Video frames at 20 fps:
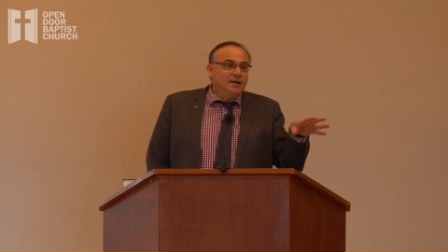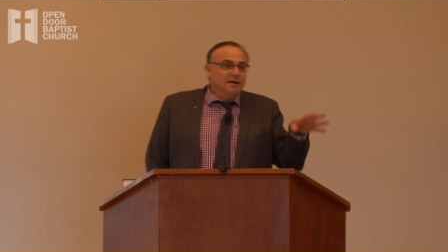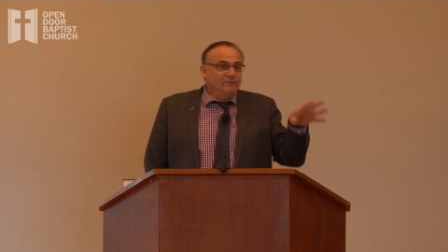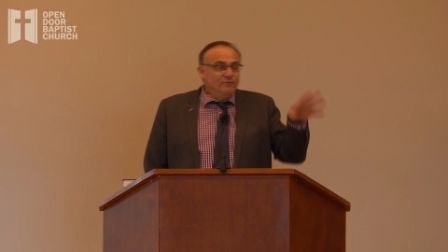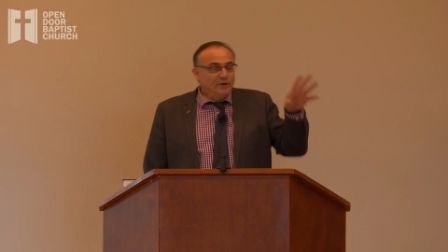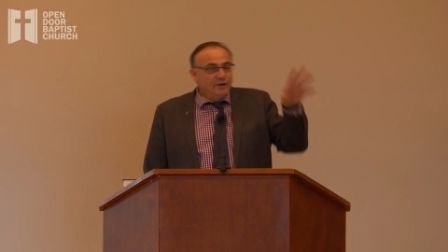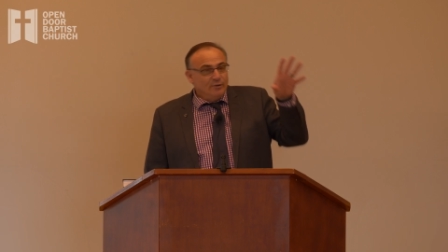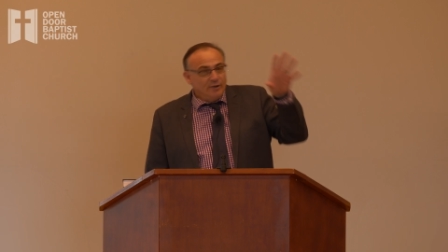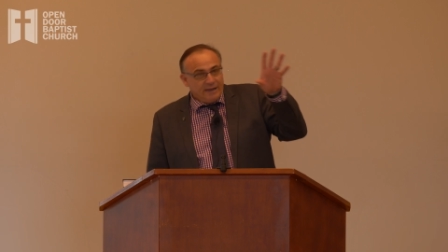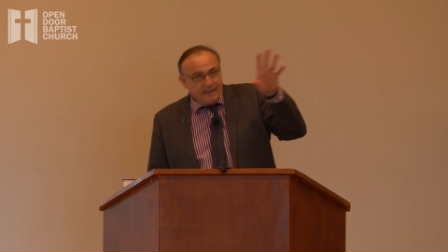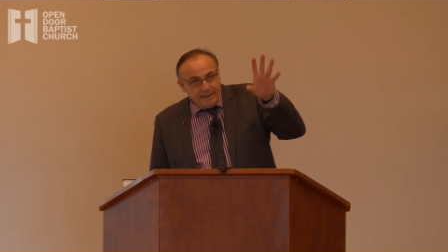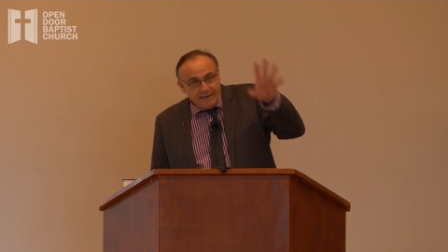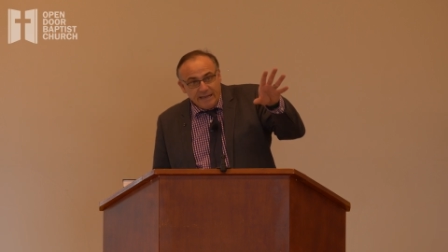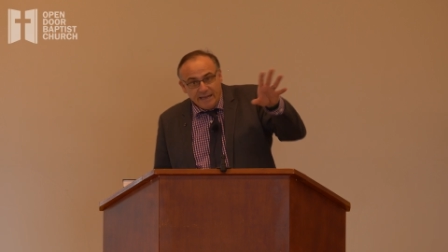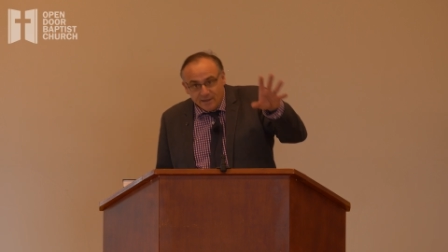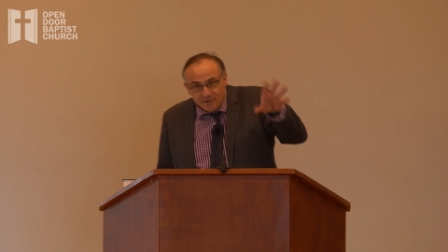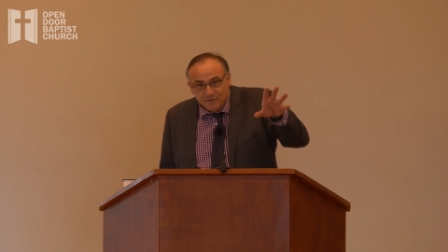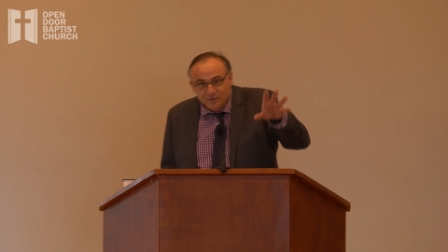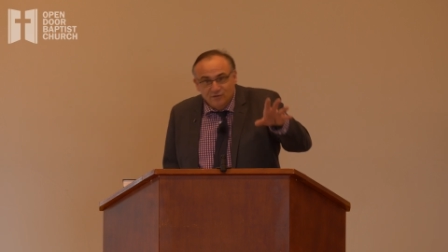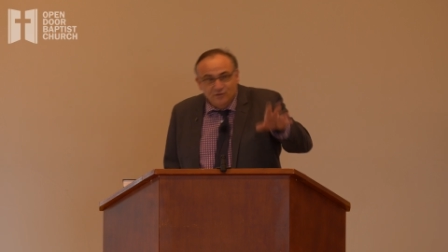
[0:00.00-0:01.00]
if we were in
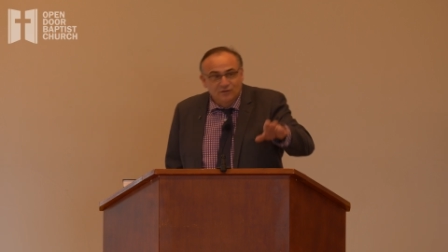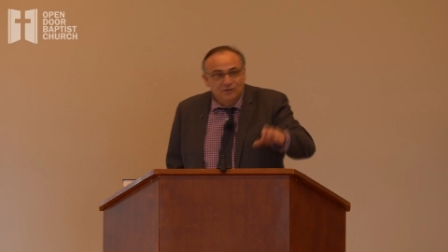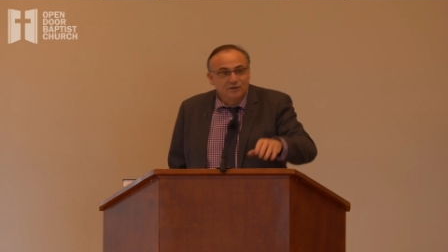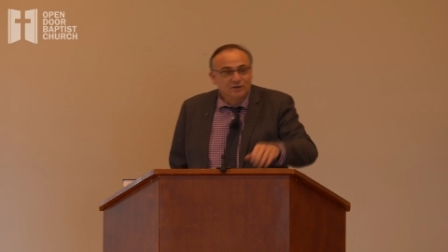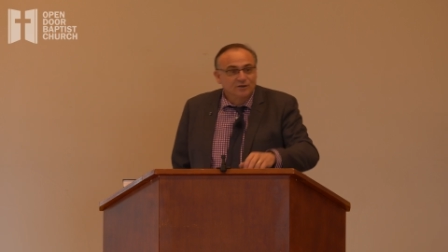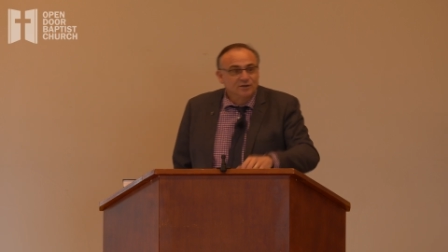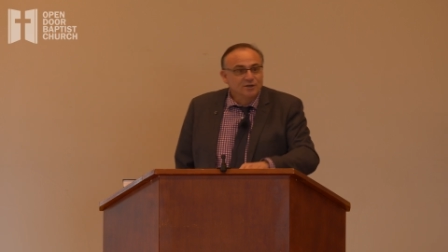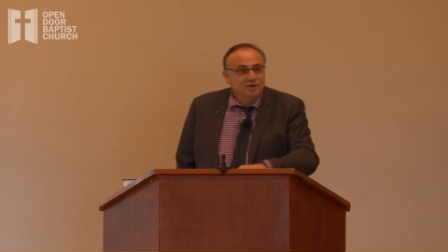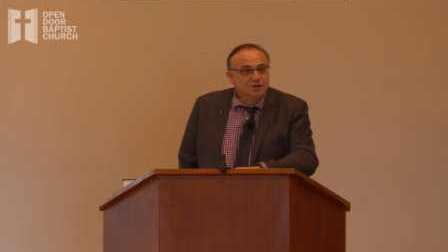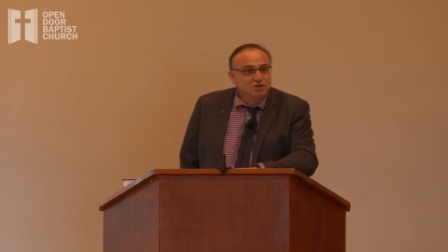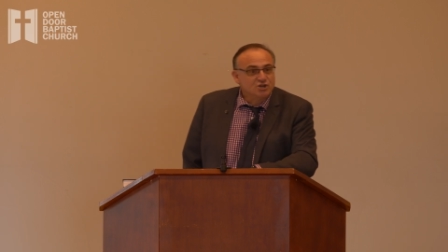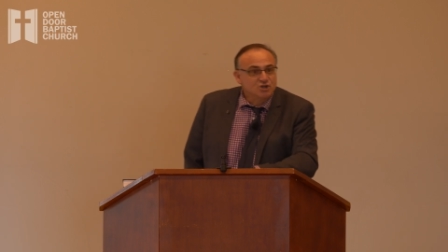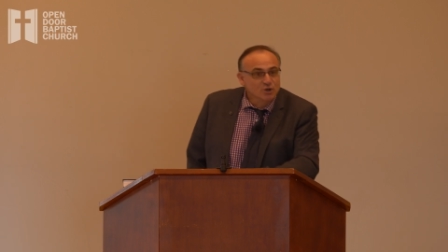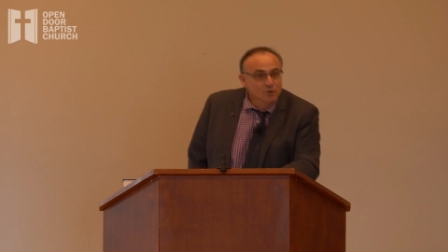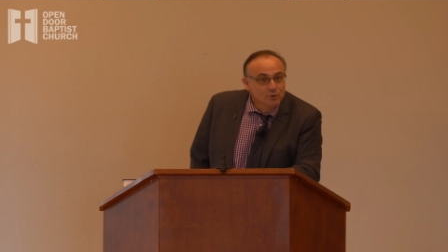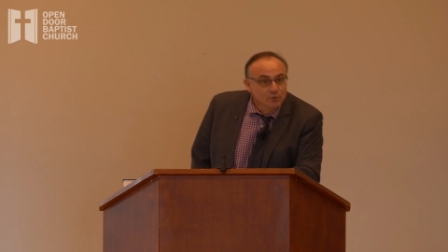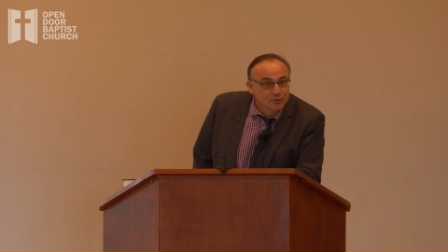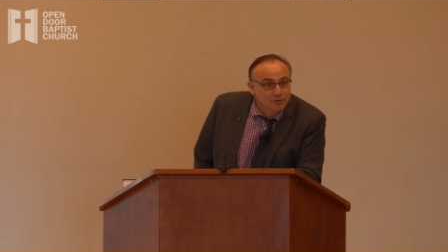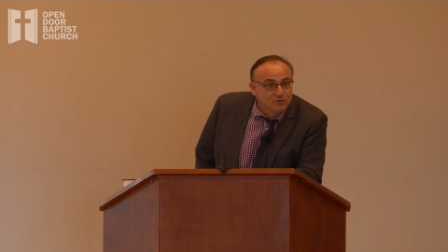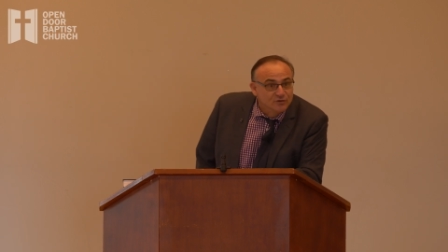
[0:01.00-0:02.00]
his
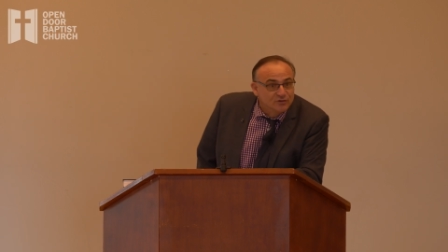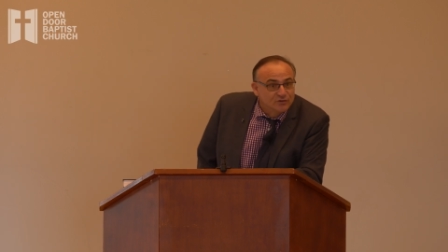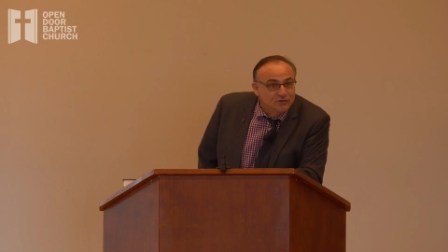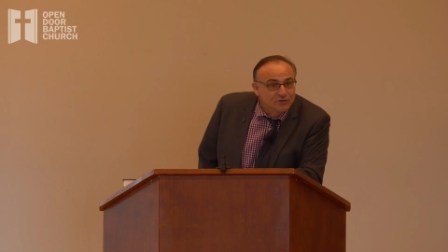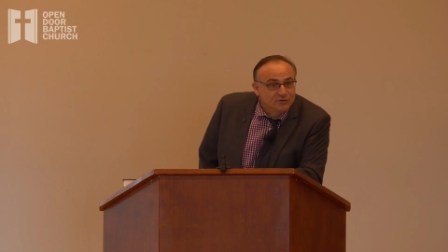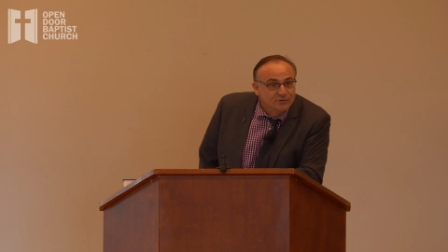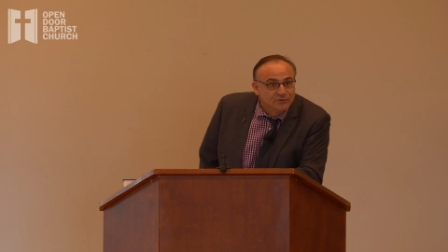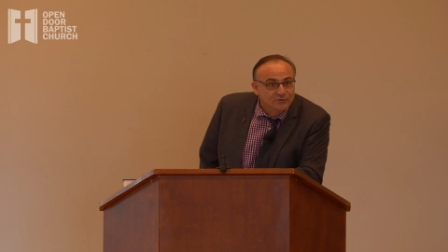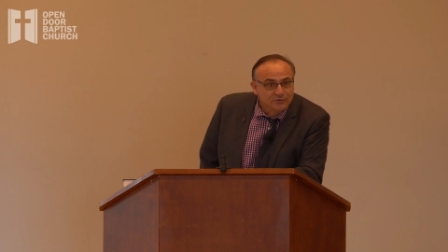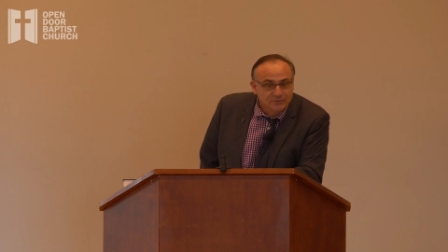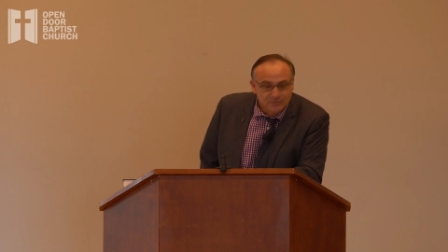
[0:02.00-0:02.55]
shoes,